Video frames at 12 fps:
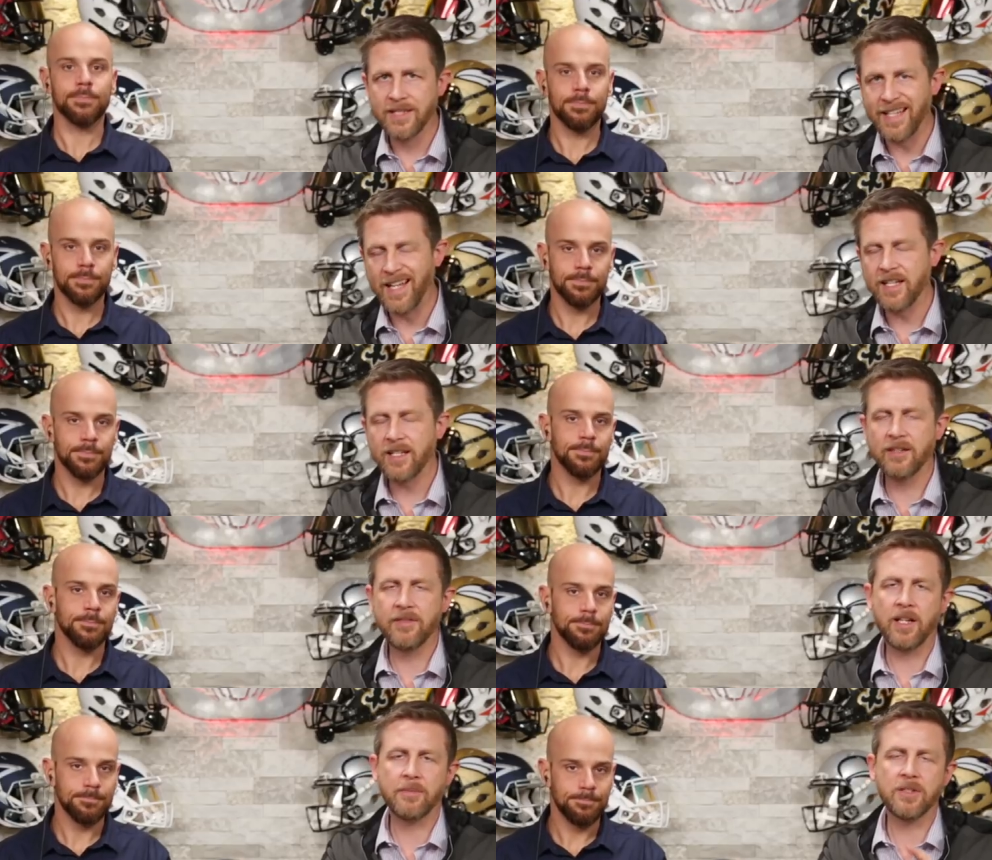Speaker 1: designing
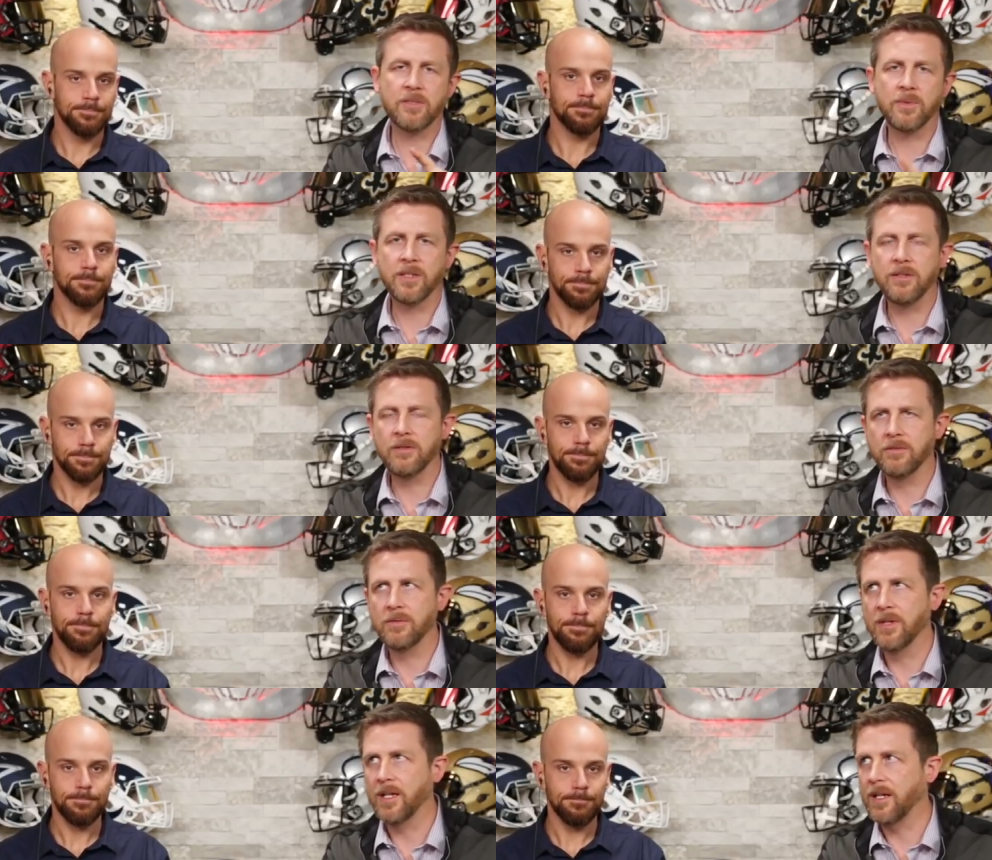of helmets. We
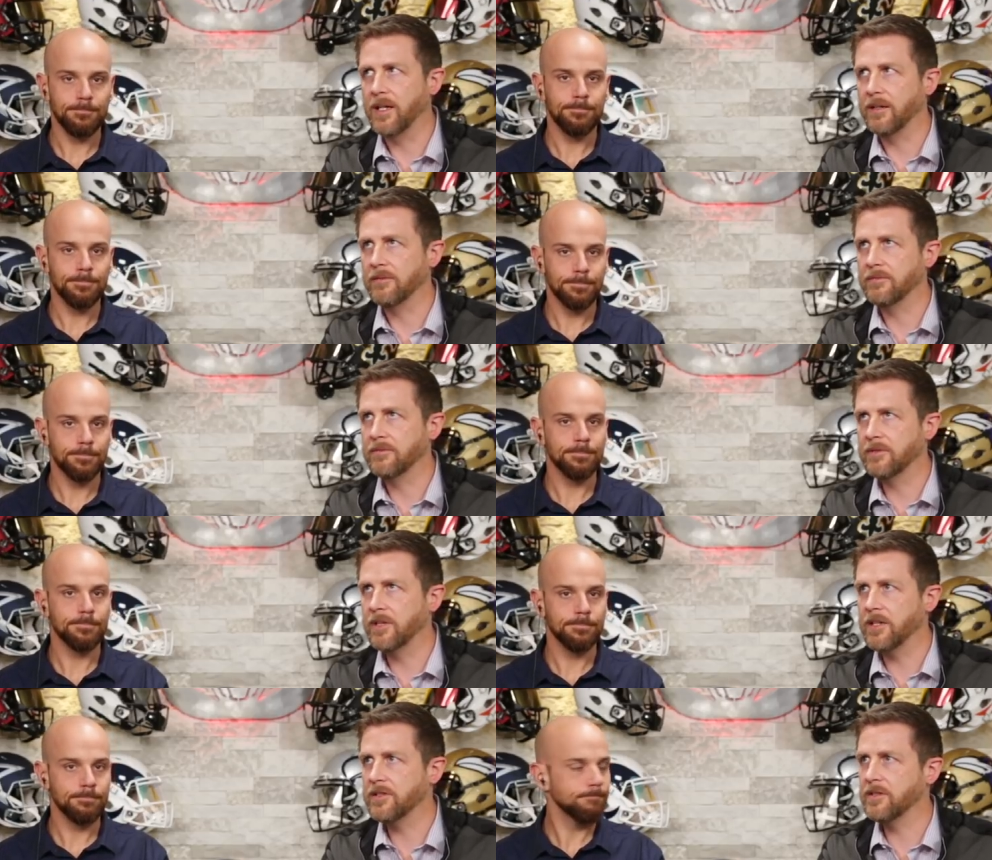do uh,
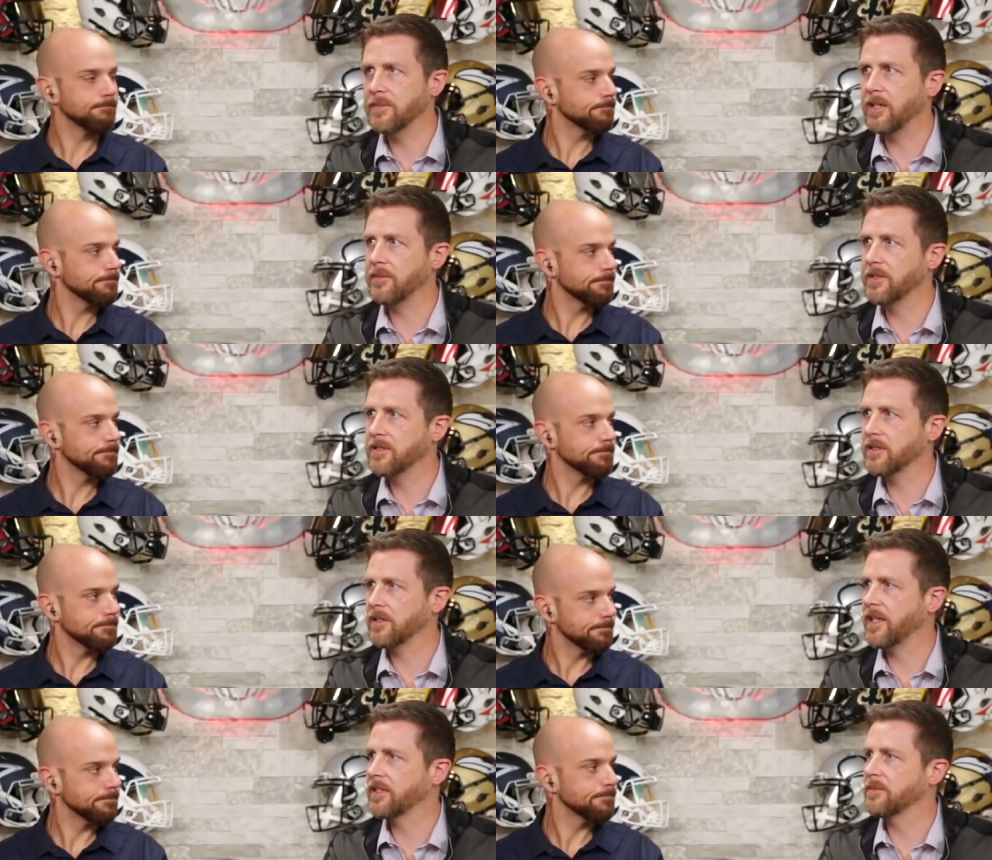custom helmets,
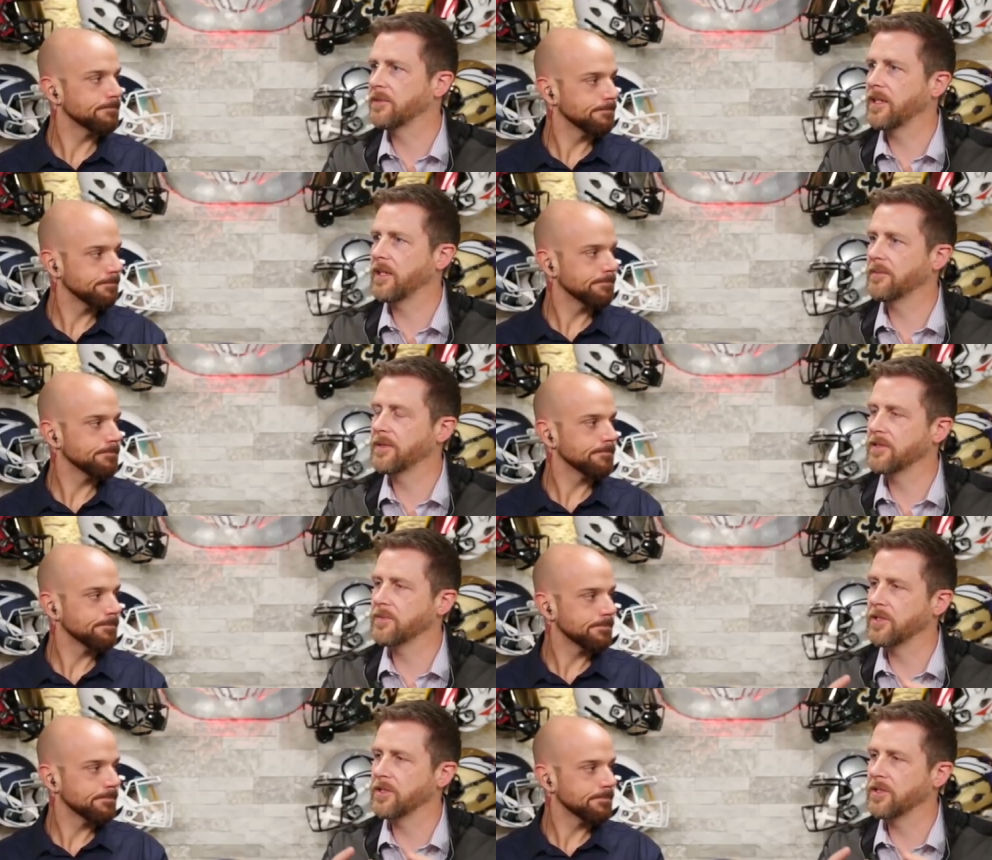collectible helmets.